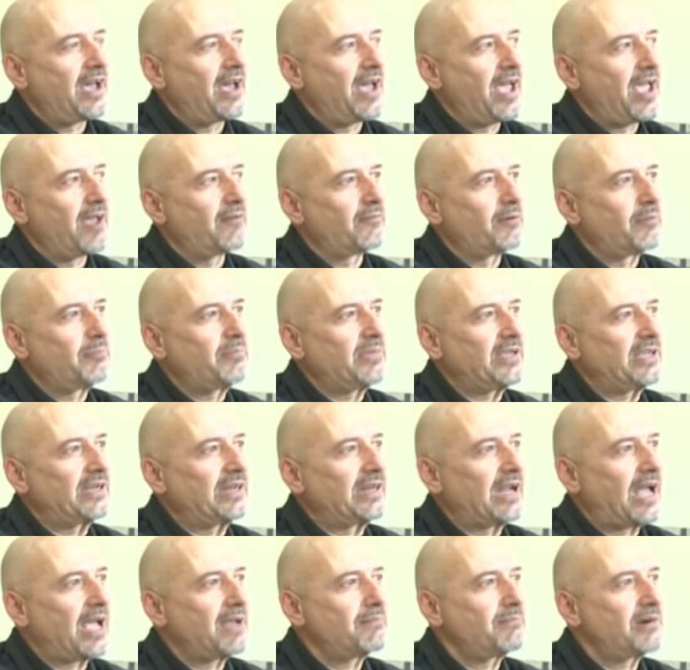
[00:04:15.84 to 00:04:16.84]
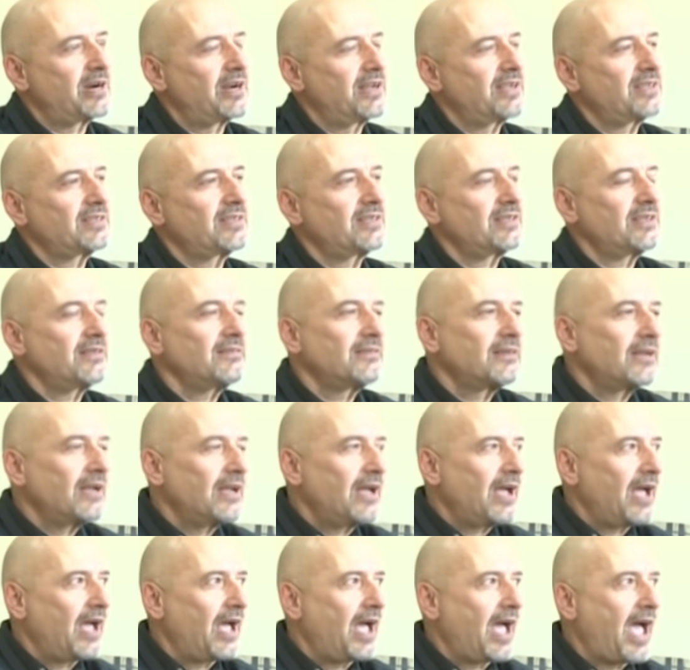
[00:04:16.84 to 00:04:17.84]
European libraries
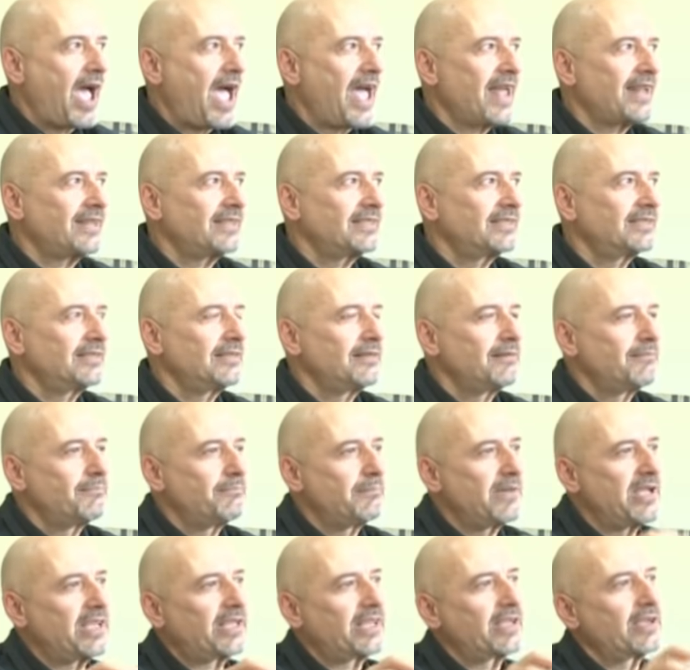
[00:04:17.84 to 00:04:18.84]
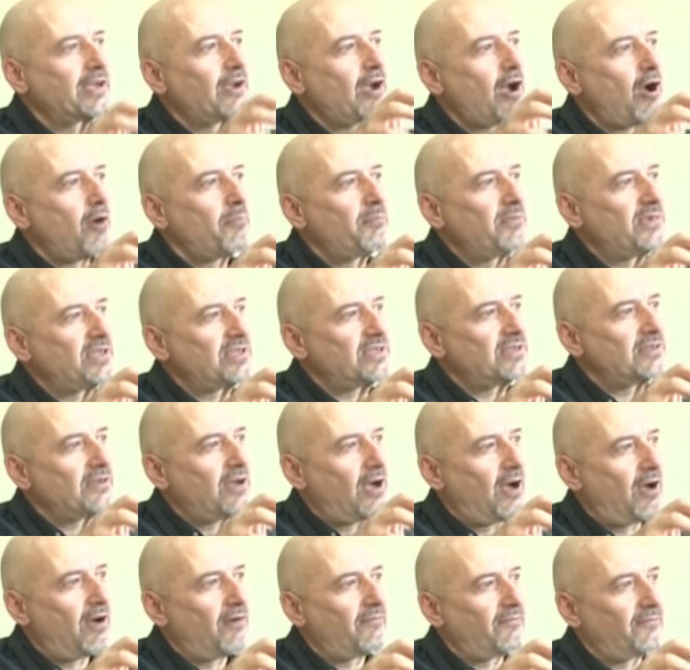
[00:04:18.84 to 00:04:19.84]
and making copies
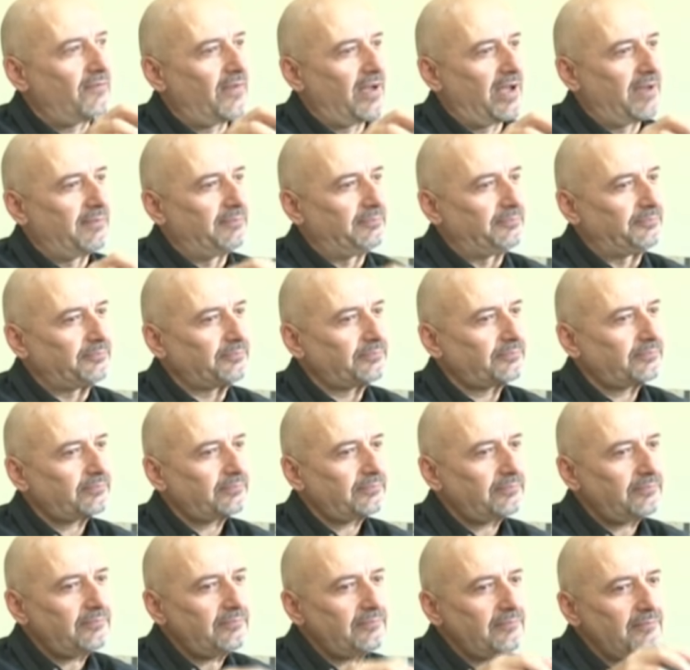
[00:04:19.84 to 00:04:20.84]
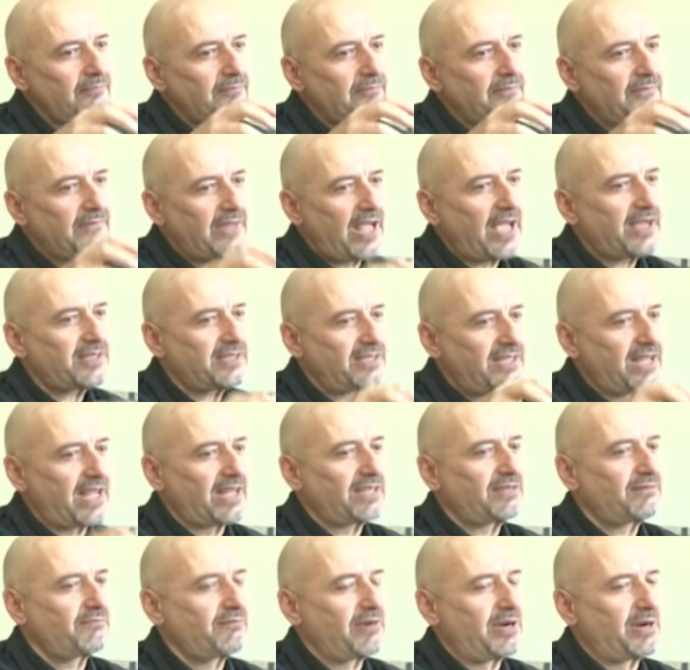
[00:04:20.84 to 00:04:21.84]
of texts
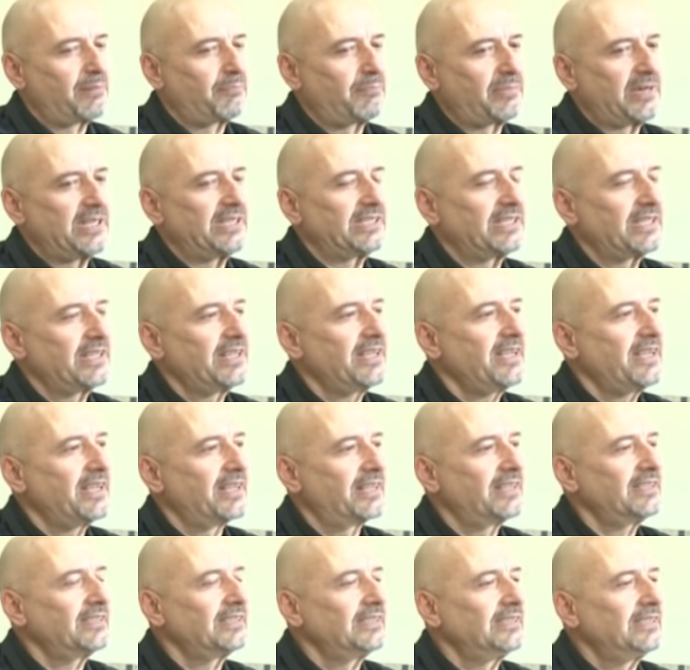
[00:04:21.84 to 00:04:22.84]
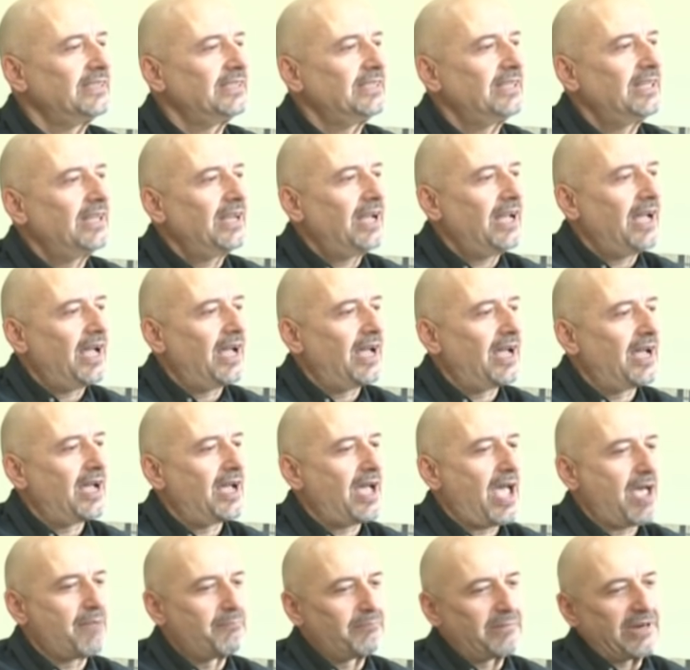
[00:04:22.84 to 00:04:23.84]
that were printed here
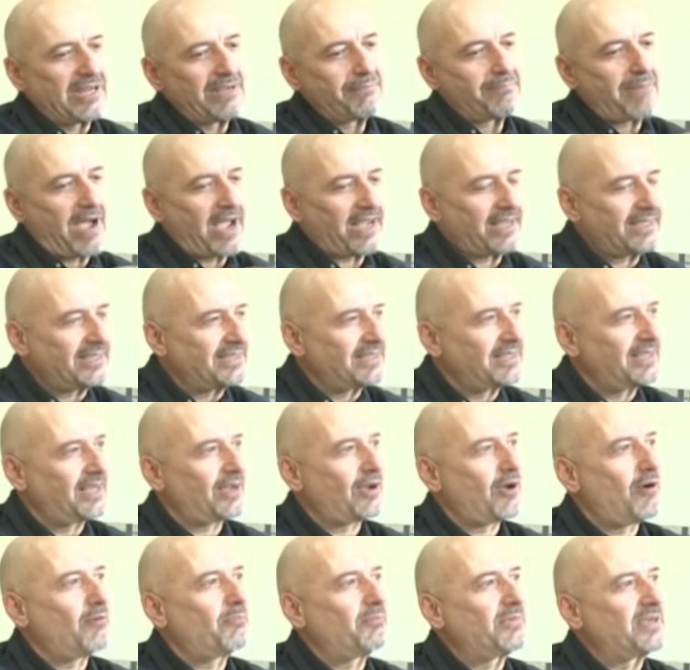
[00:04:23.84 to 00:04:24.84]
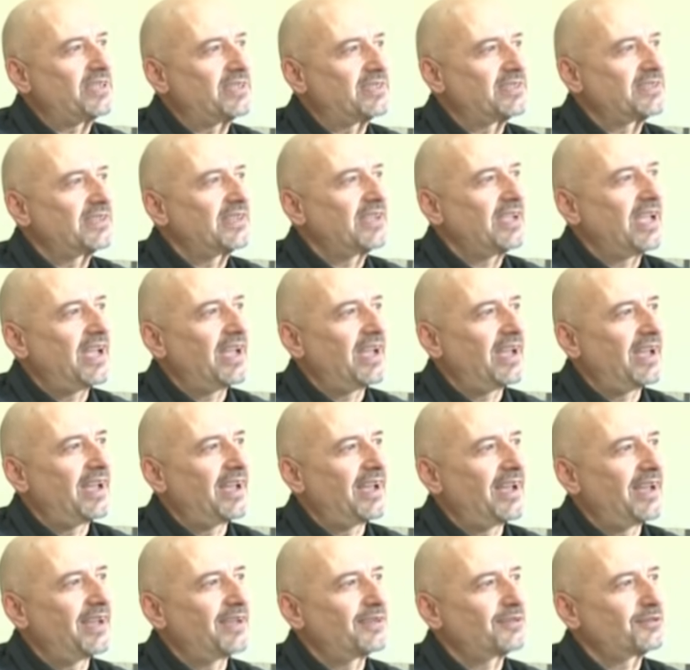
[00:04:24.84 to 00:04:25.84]
and bring back the copies
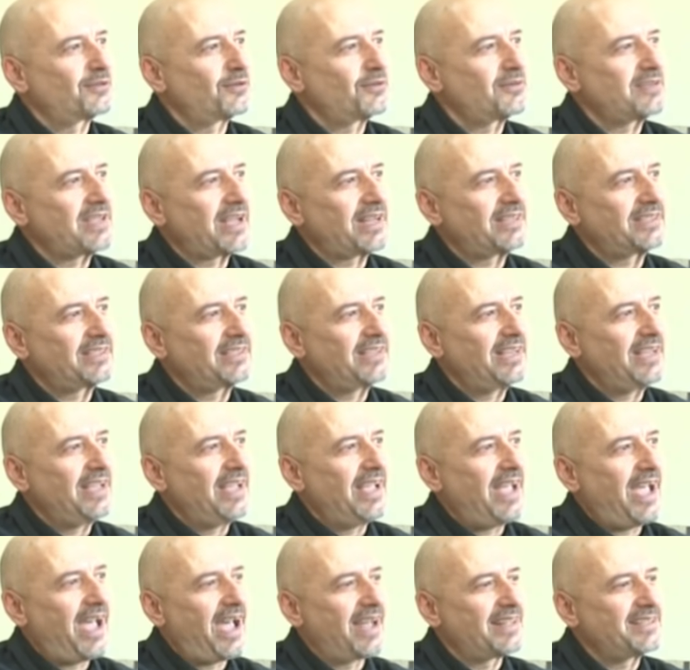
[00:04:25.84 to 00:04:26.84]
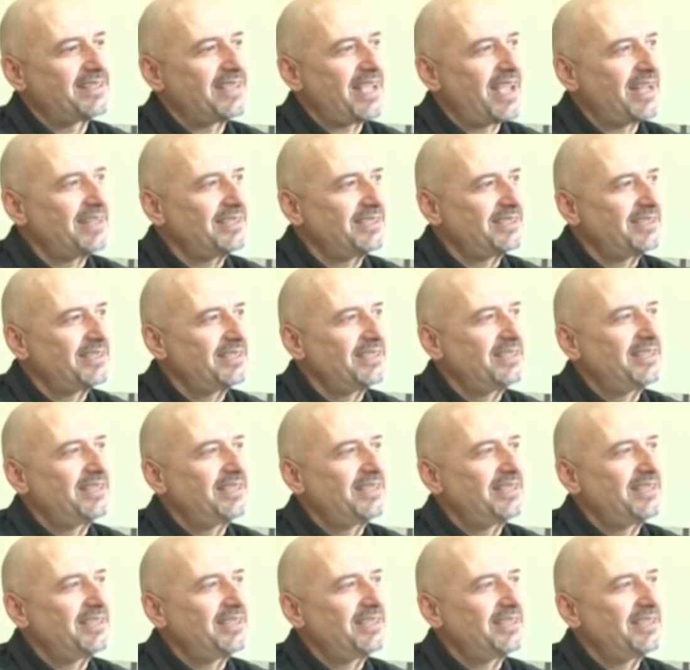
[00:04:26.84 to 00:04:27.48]
so that at the end